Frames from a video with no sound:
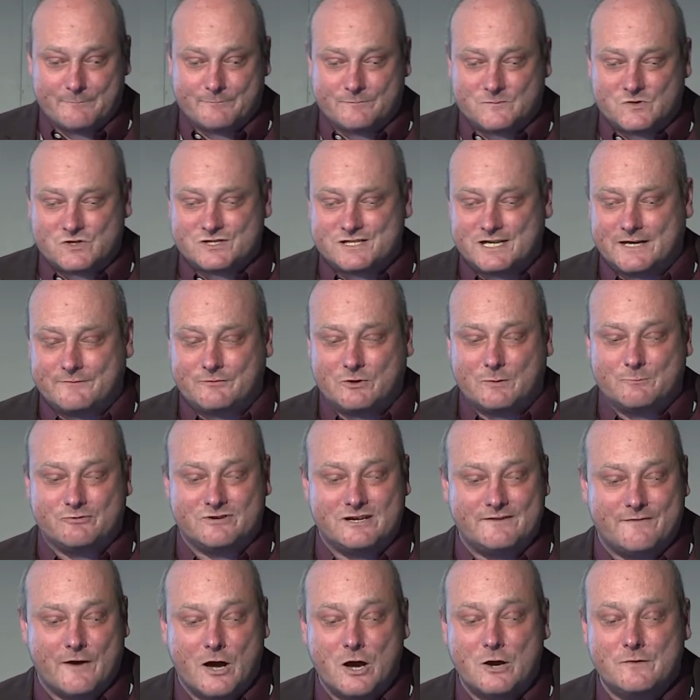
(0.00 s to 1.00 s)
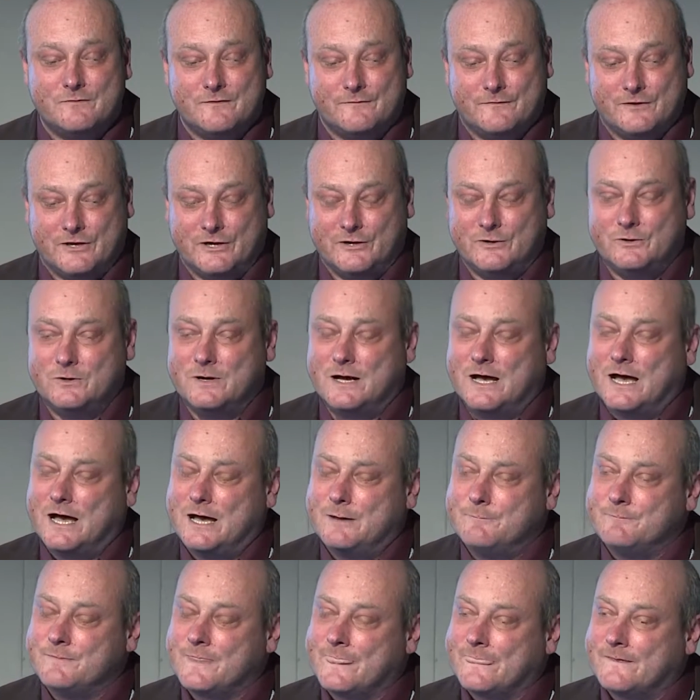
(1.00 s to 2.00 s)
Just to give you a brief
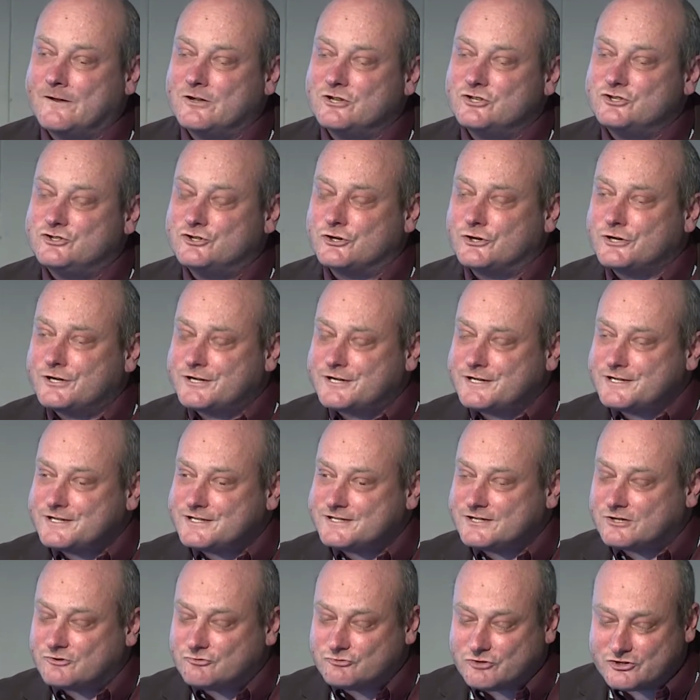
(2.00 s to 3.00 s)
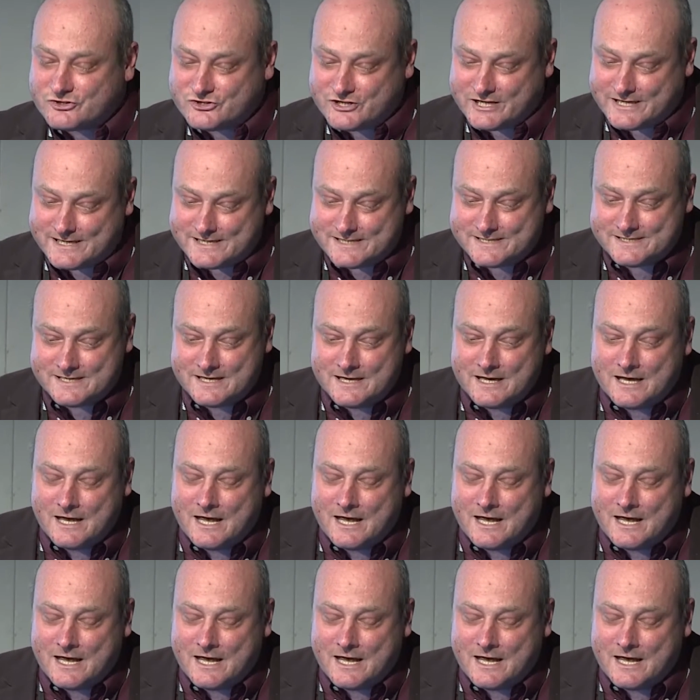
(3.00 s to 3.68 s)
overview, Juncus rushes